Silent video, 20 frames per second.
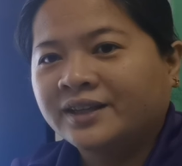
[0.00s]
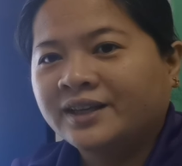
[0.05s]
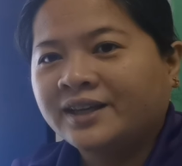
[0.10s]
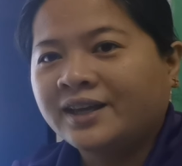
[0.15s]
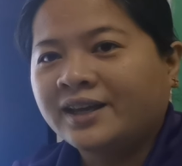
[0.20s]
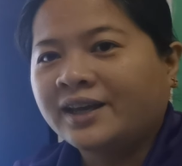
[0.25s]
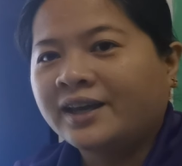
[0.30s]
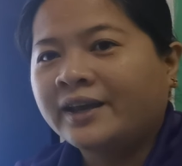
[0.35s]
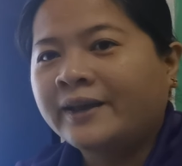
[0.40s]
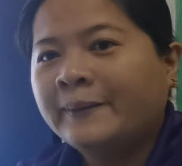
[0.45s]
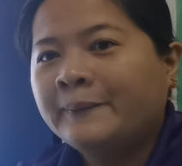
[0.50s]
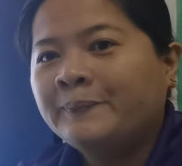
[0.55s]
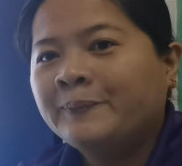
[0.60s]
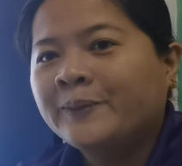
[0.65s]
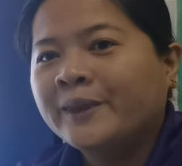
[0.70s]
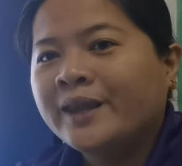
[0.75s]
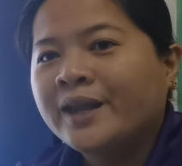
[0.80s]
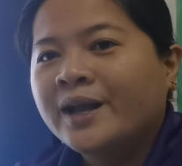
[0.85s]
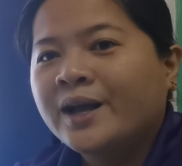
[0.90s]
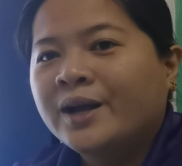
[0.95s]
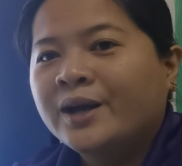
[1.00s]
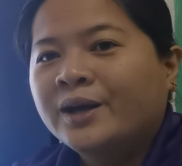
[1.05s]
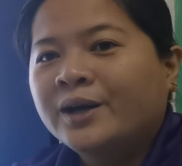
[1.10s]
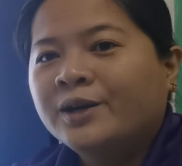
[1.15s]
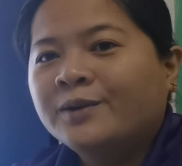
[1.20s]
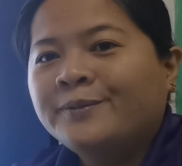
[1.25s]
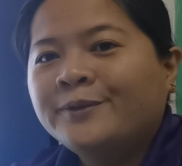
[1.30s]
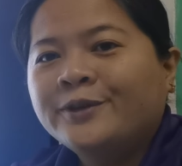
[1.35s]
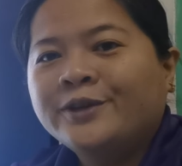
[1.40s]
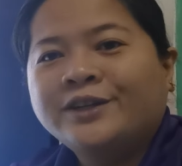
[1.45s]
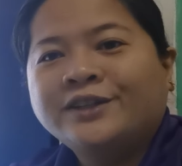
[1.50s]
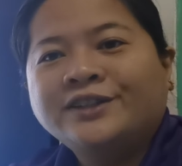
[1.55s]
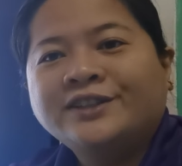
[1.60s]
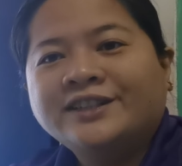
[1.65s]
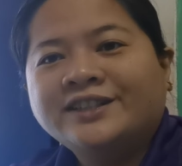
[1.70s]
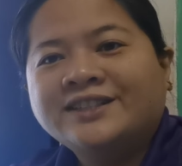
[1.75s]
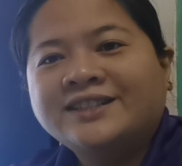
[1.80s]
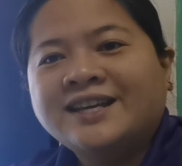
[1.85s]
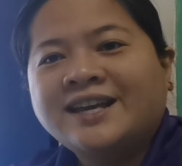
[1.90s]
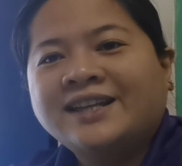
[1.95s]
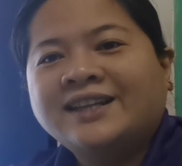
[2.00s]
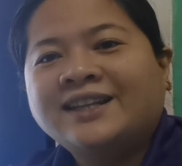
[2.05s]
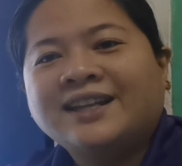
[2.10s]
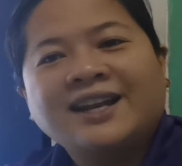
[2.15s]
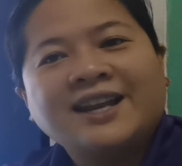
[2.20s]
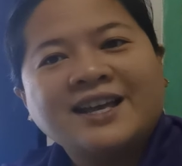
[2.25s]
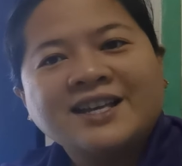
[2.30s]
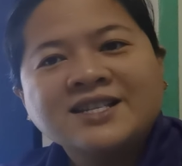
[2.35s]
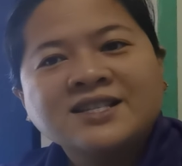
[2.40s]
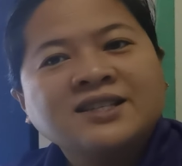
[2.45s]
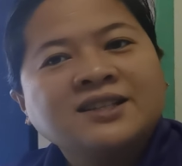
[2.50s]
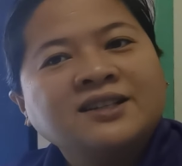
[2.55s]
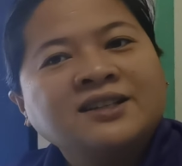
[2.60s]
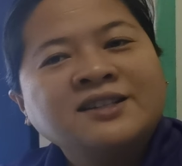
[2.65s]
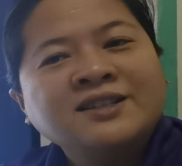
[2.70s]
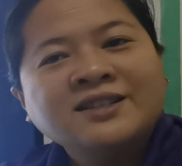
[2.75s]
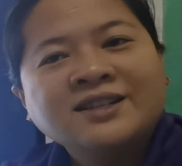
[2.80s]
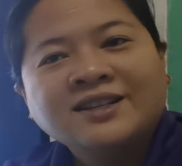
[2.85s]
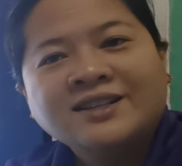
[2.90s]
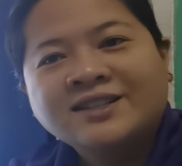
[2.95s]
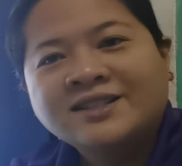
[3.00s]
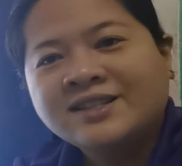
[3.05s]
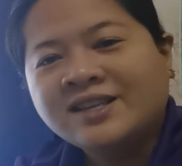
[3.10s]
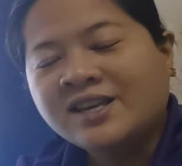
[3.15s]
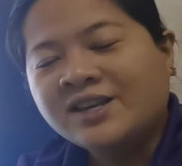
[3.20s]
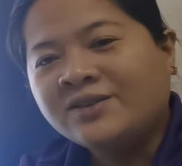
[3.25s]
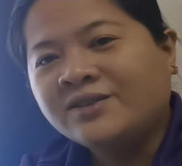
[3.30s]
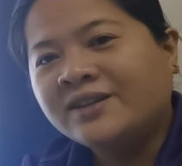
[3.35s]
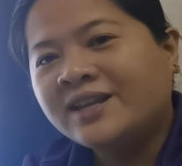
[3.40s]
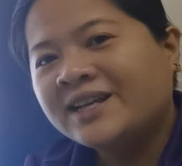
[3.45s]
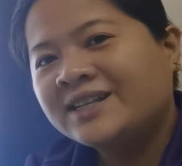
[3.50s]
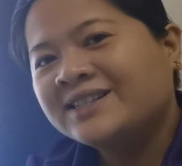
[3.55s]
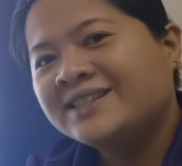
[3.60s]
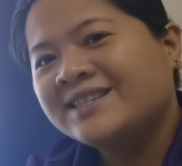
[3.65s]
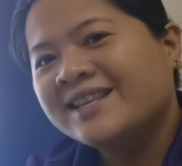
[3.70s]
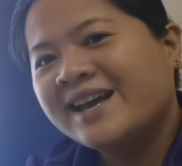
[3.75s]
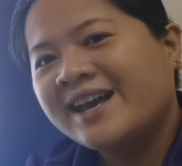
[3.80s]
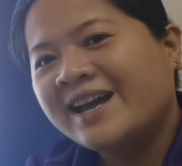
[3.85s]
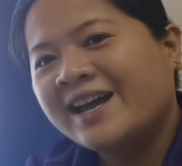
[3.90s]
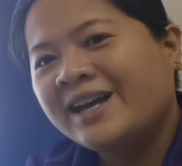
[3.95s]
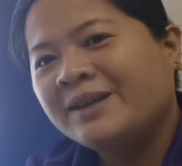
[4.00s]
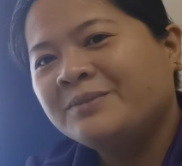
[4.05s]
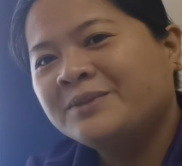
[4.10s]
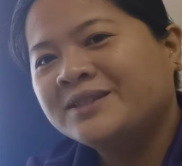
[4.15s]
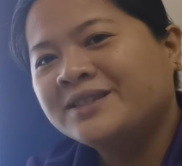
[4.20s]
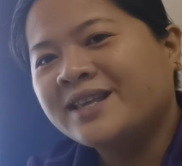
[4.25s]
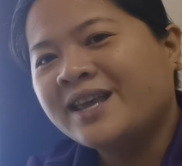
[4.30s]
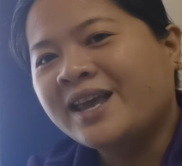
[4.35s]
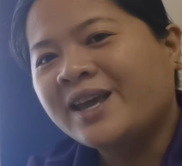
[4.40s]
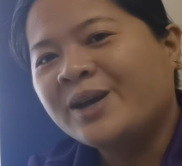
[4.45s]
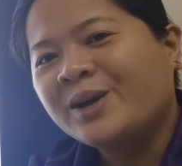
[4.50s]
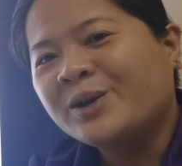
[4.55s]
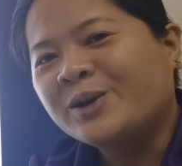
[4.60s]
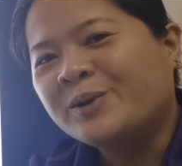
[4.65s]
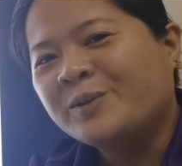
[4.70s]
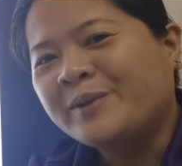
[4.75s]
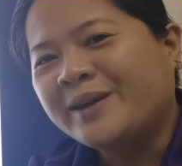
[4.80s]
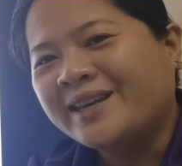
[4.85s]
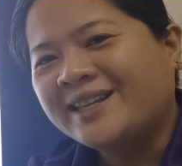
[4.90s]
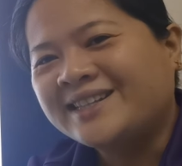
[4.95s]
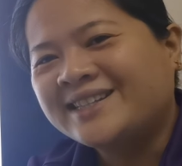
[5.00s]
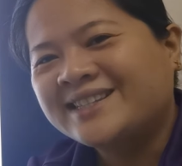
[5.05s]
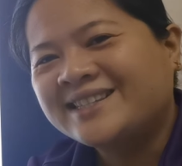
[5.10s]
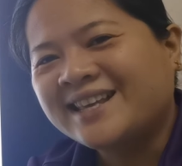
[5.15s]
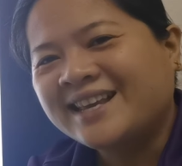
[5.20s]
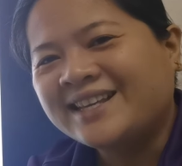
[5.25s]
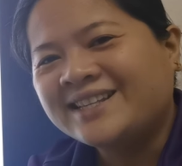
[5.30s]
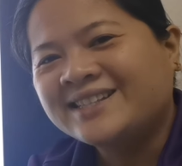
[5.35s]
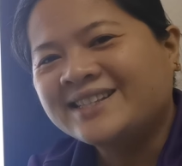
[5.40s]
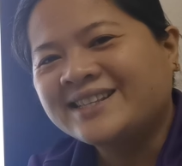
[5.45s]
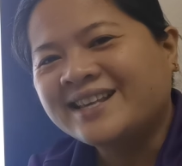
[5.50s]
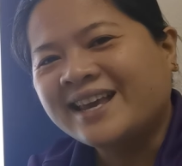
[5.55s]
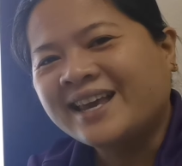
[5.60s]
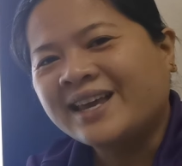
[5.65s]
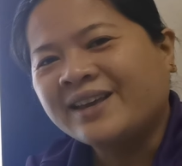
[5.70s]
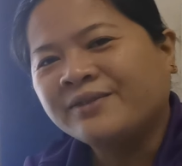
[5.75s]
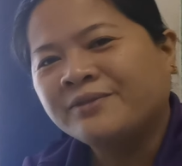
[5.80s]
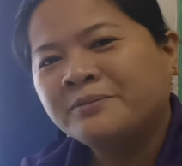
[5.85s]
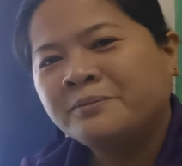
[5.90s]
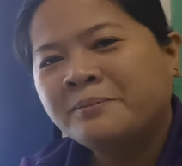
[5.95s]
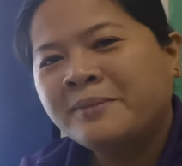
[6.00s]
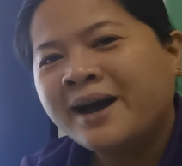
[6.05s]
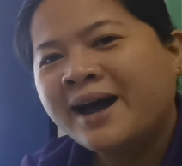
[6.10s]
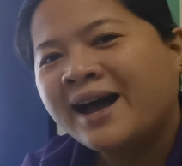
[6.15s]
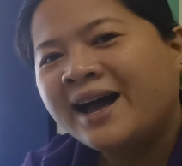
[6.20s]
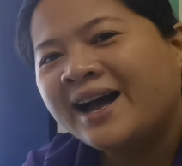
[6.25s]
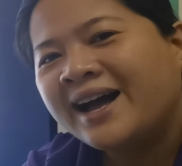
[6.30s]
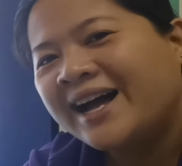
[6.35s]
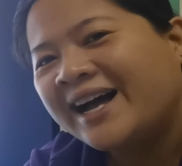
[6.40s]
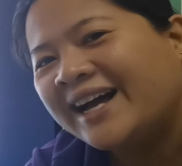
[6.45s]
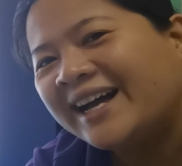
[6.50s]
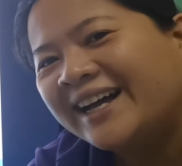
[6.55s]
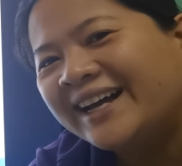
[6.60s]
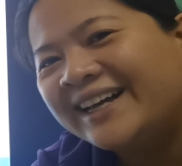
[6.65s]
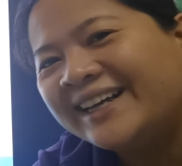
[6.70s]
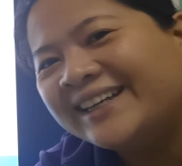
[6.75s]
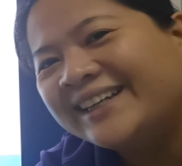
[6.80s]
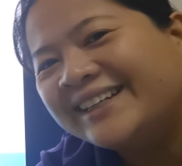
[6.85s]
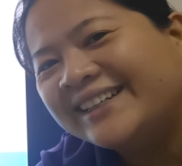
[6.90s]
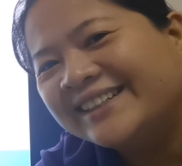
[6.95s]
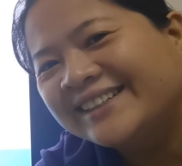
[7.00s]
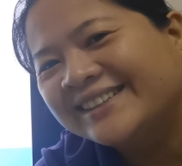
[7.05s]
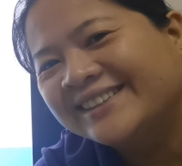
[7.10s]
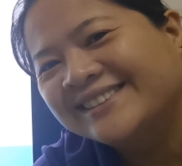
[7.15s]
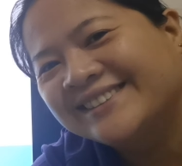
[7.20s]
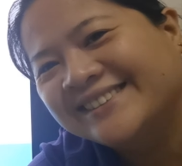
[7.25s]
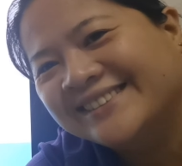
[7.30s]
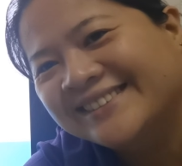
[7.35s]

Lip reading: Okay, hope you understand the lesson. See you next time. Stay home and stay safe. Bye.